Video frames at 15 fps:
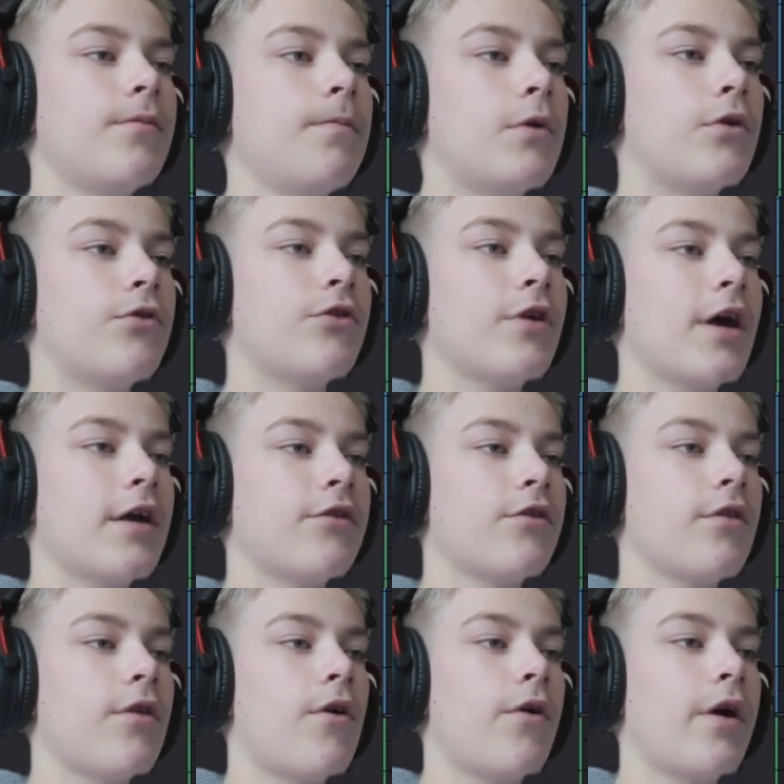goes as
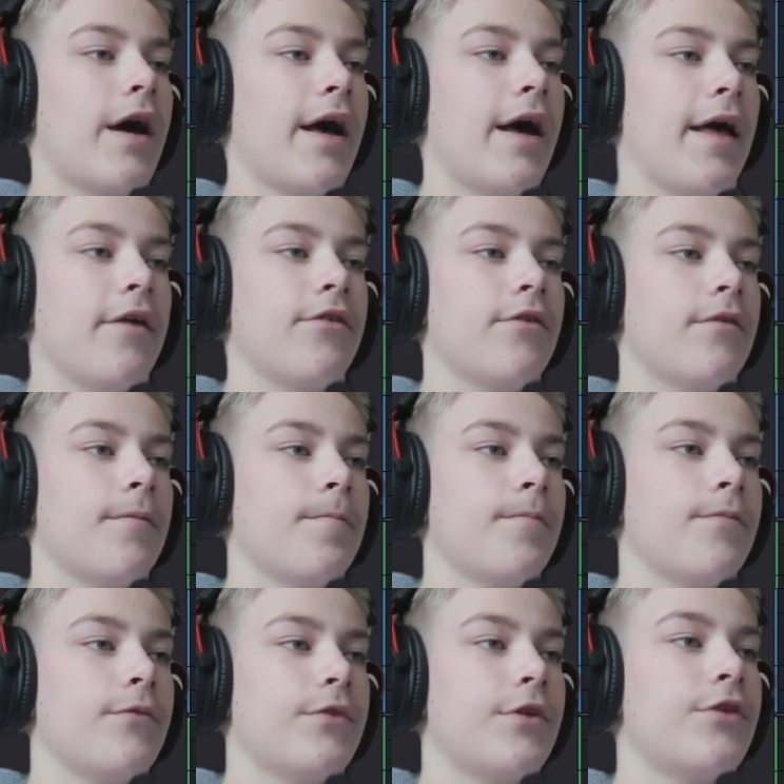long as
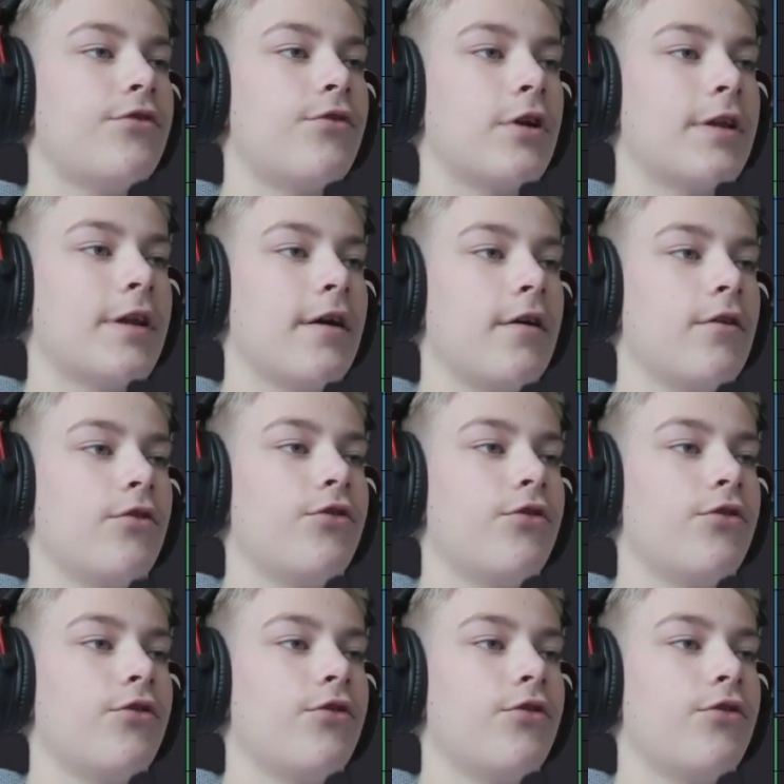this rectangle.